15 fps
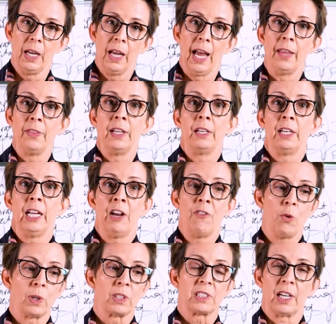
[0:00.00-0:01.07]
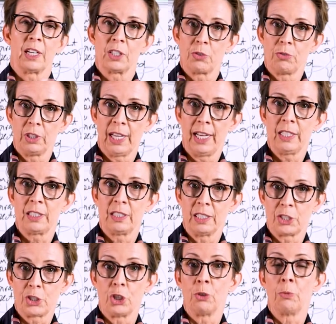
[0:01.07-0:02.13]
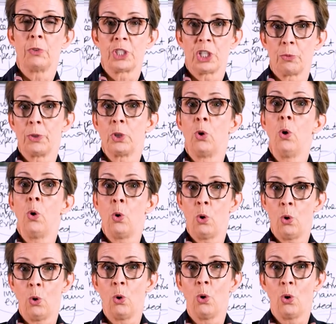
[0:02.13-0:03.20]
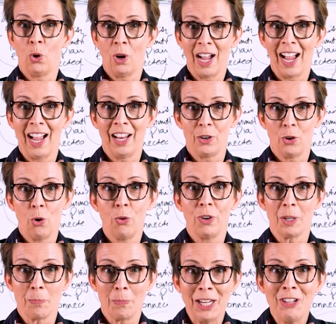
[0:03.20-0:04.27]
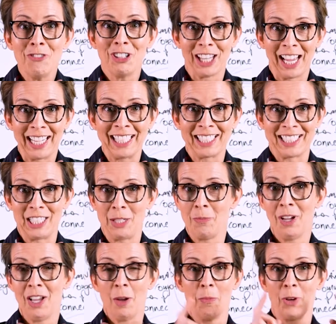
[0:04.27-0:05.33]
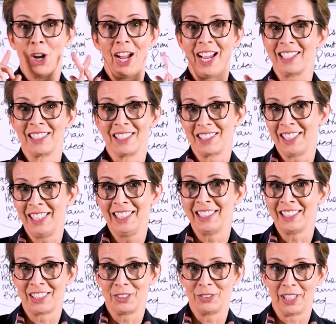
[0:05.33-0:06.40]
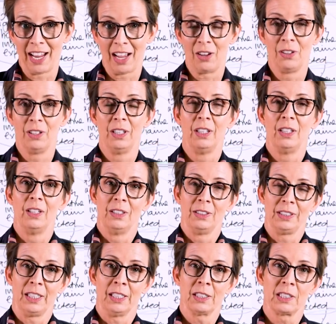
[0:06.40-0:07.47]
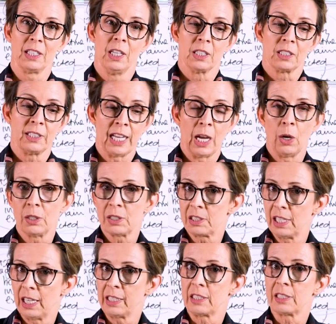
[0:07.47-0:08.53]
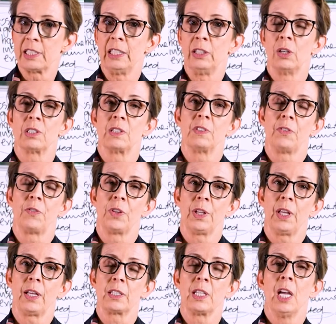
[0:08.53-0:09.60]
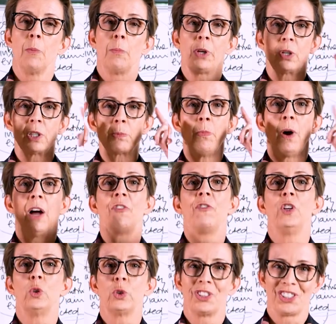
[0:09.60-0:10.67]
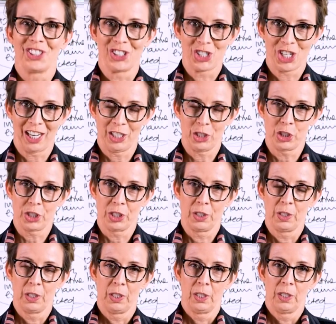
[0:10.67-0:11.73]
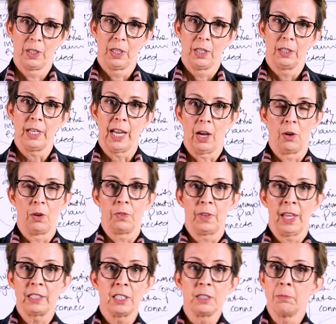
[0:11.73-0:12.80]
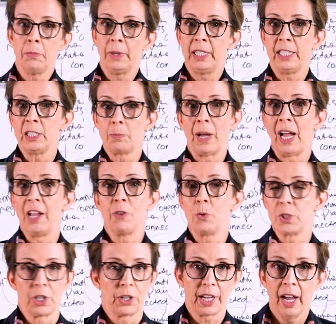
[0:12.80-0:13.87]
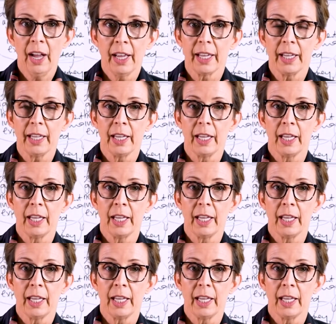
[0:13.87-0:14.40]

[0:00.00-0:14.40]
And then everyone started to relate to this gentleman, or had already been relating to him, but I hadn't seen it until now. Yes? So now I was starting to see lots of different things because my filters had changed. Now, that didn't mean his behaviour was okay.